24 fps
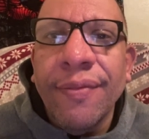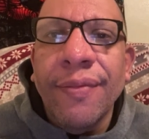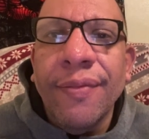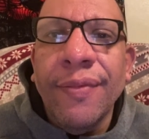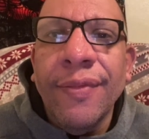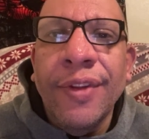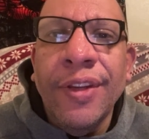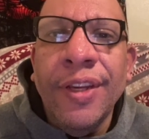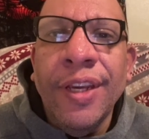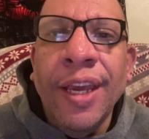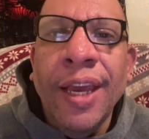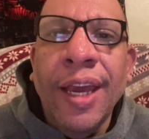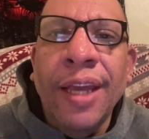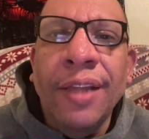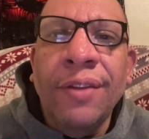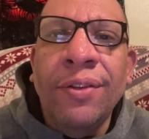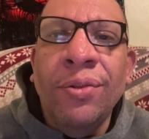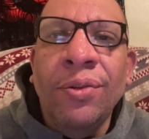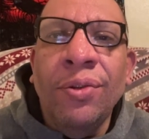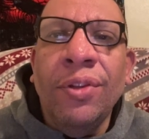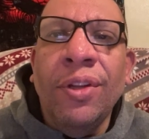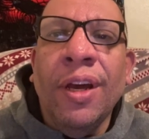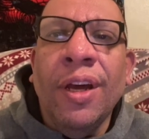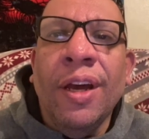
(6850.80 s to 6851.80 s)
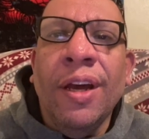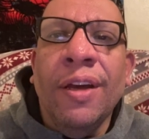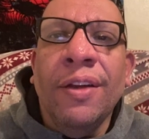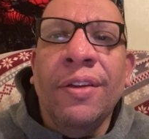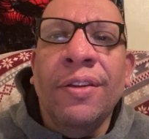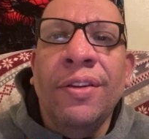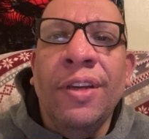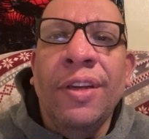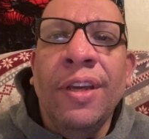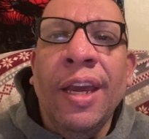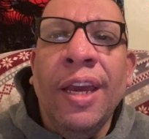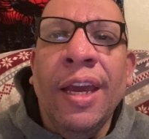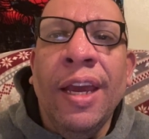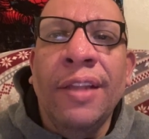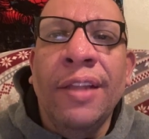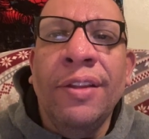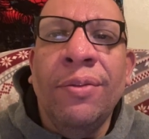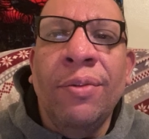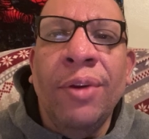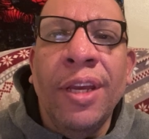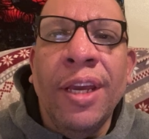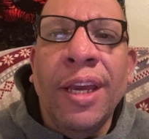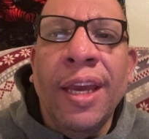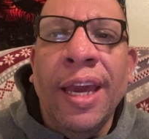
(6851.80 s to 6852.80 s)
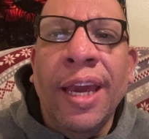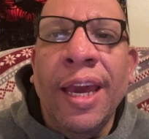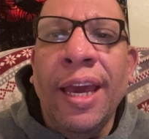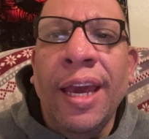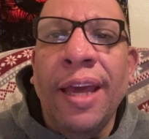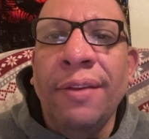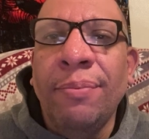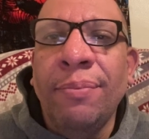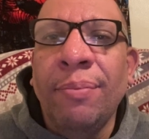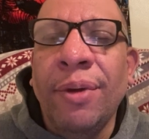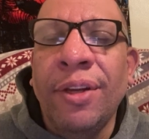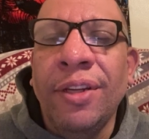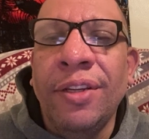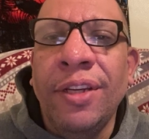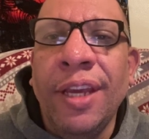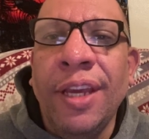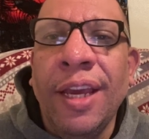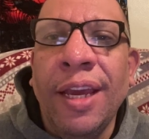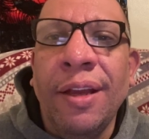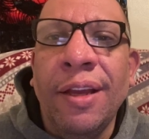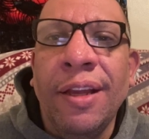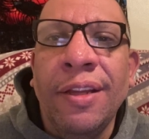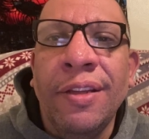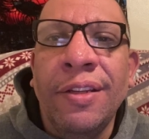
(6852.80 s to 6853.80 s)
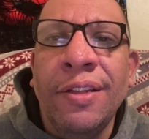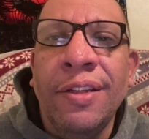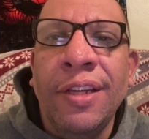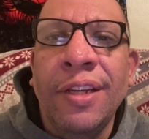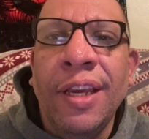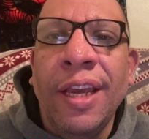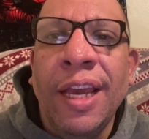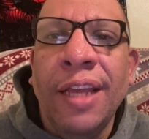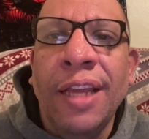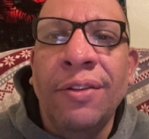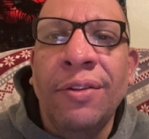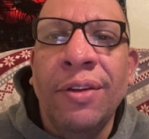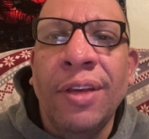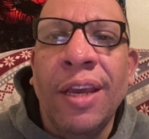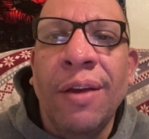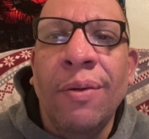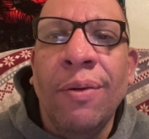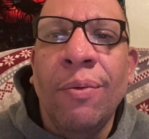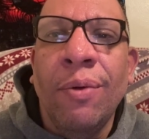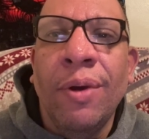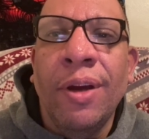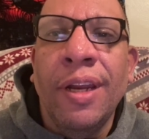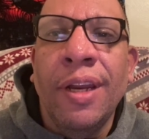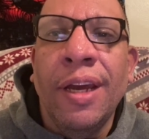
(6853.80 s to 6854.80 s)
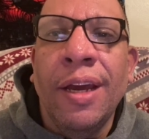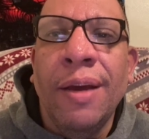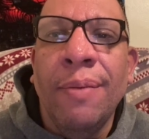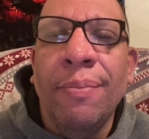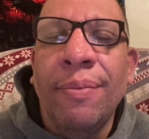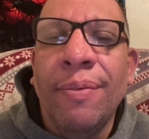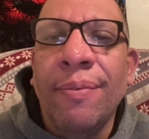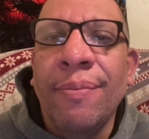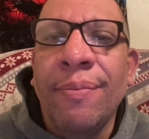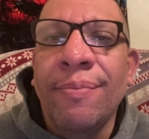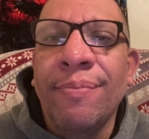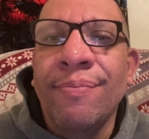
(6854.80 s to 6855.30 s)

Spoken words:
She had two dogs. She had three cats, but she had to give one up.